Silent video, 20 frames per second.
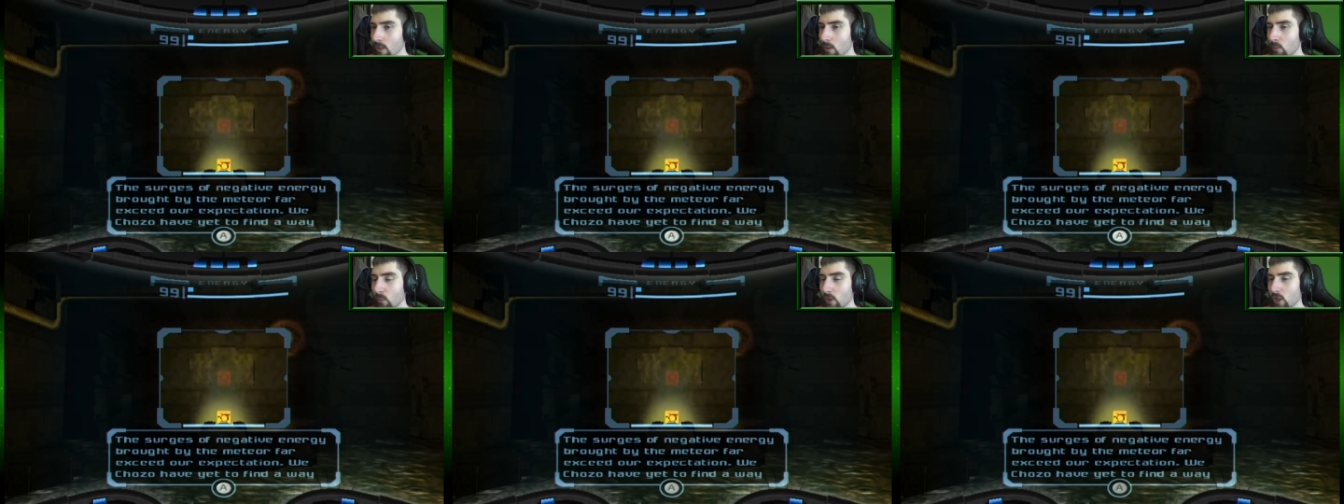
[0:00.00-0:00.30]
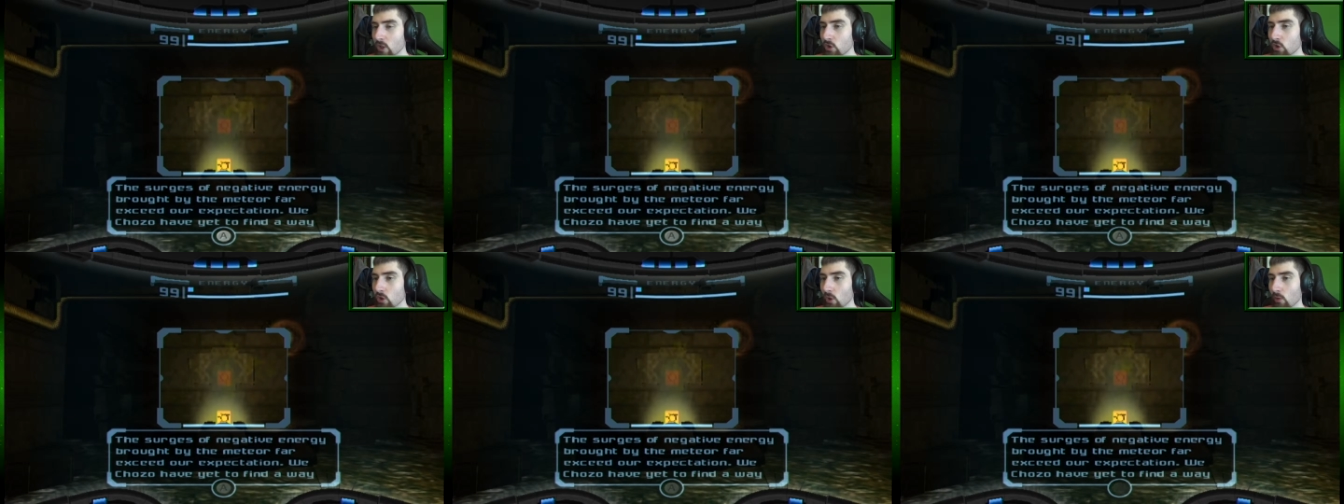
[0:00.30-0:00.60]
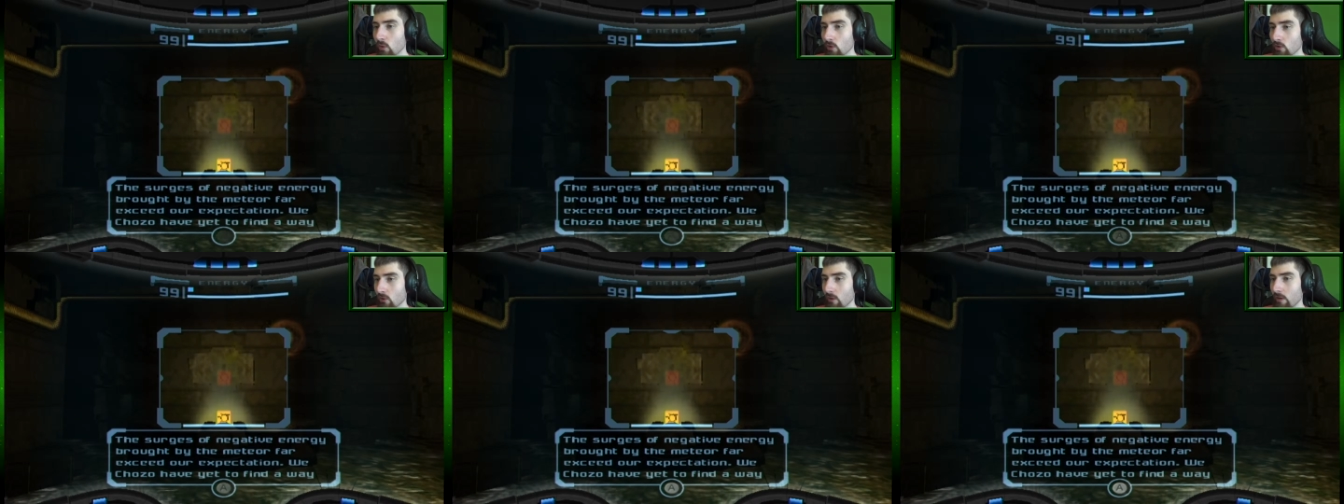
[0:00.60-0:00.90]
We
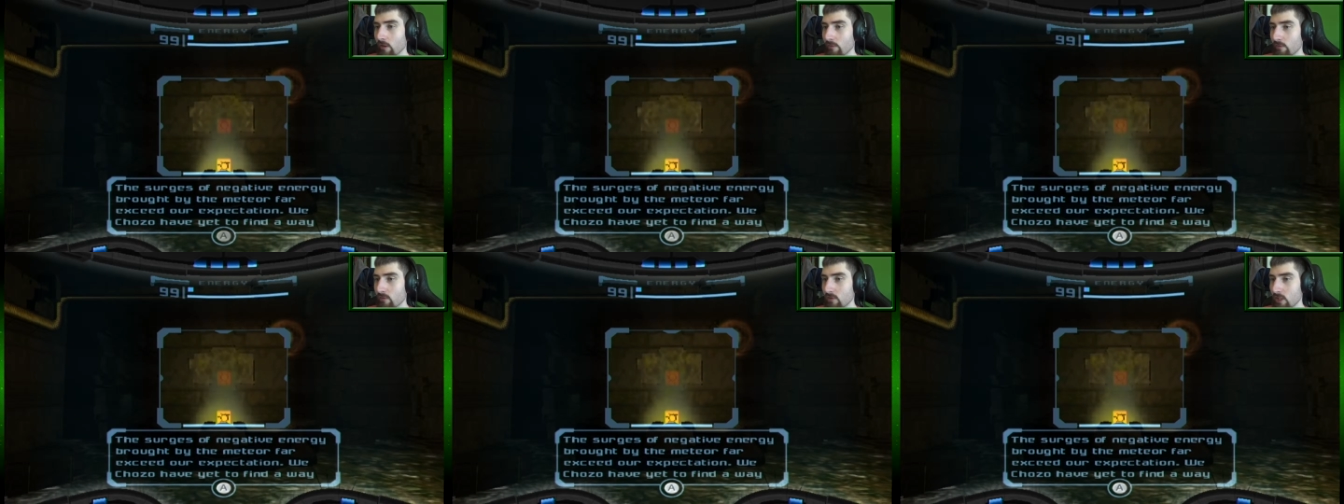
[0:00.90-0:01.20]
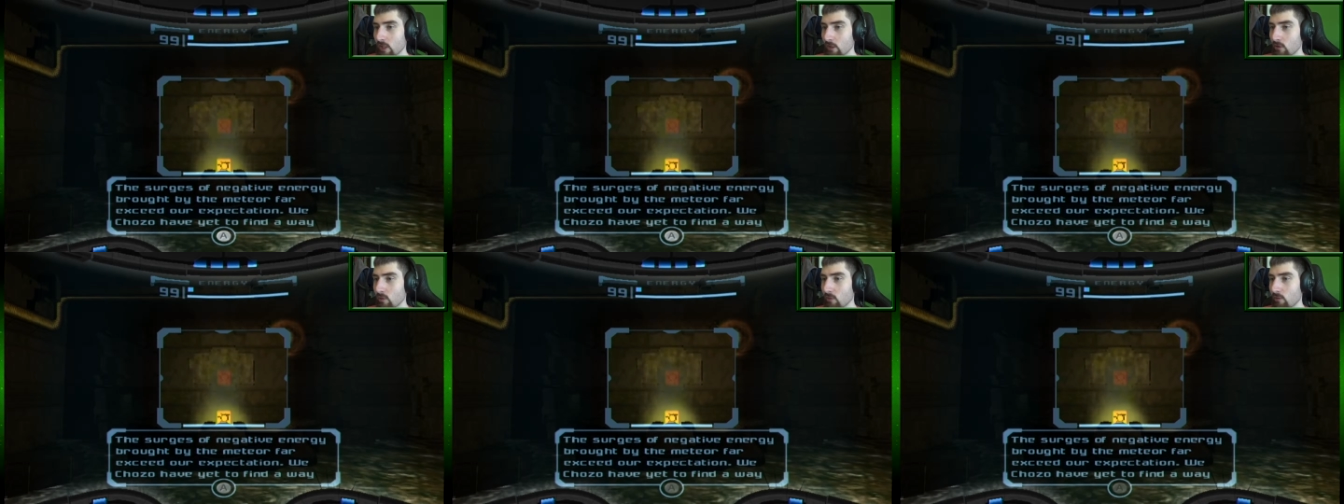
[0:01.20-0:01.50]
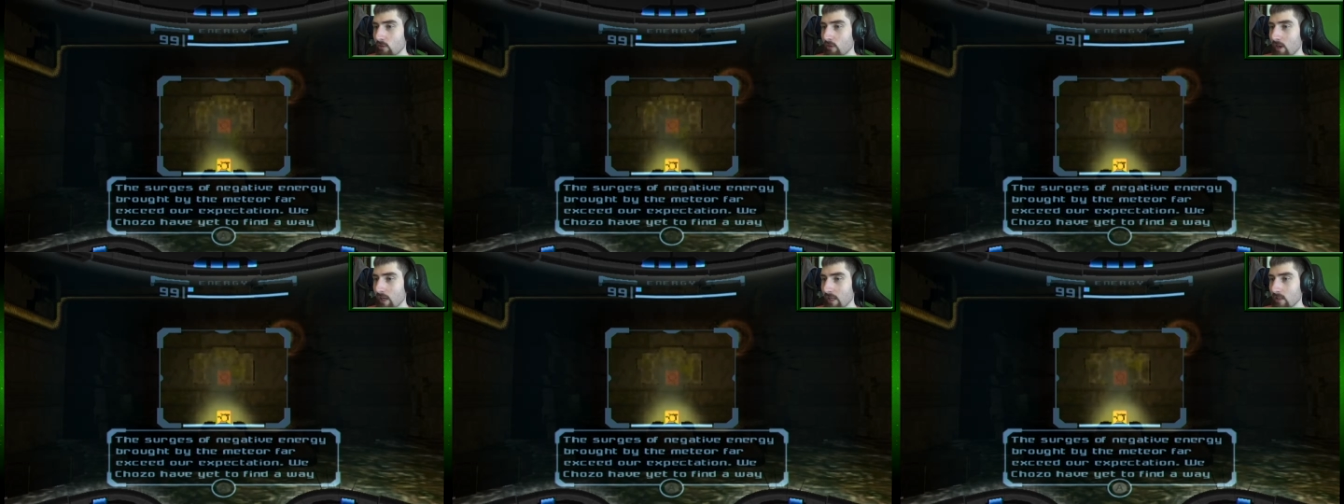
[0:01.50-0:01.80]
Chozo have yet to
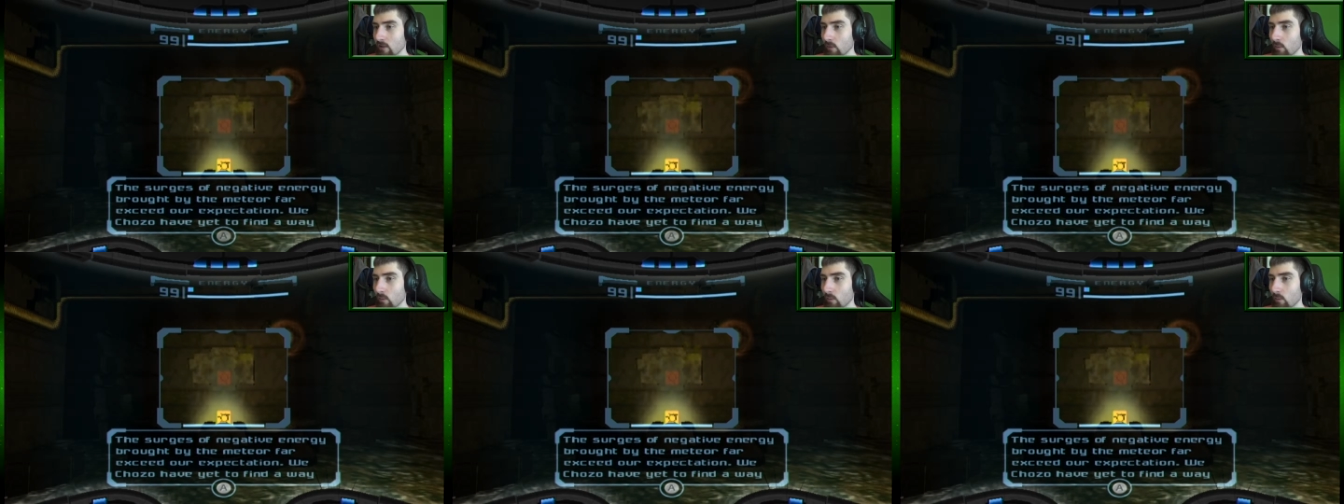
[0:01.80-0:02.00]
find a